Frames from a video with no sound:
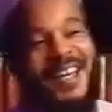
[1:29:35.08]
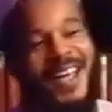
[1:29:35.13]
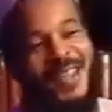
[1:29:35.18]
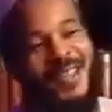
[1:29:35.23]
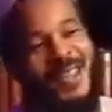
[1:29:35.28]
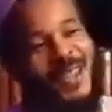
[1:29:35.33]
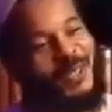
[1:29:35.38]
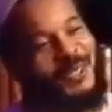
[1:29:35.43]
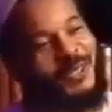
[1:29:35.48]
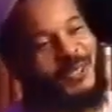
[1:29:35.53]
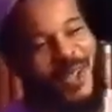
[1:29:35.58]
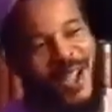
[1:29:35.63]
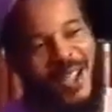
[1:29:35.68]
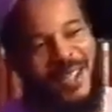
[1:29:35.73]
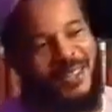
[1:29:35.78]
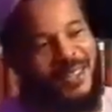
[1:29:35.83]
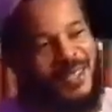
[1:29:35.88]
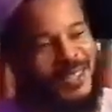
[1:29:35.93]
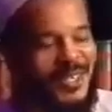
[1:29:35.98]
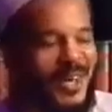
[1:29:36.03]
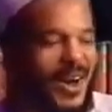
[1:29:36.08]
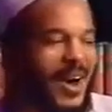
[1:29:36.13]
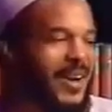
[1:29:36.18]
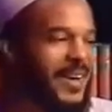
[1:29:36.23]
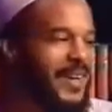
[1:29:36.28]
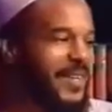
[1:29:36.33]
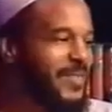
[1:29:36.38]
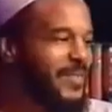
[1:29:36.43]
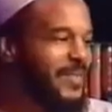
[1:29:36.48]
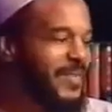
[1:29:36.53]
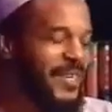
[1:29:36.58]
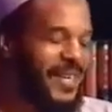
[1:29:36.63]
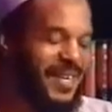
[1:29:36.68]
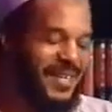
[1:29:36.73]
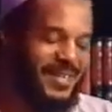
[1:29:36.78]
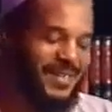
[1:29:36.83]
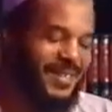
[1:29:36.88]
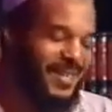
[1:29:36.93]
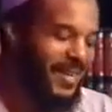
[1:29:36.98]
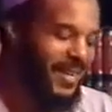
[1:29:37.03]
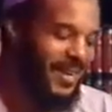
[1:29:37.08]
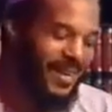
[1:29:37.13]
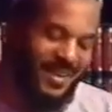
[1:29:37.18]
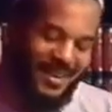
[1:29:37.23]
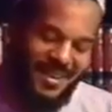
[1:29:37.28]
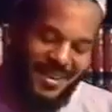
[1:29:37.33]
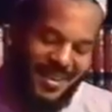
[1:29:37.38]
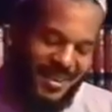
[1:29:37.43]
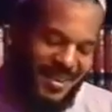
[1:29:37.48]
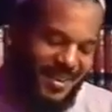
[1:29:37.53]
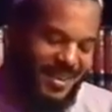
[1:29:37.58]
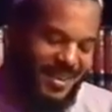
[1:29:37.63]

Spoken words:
they tried their darndest to get the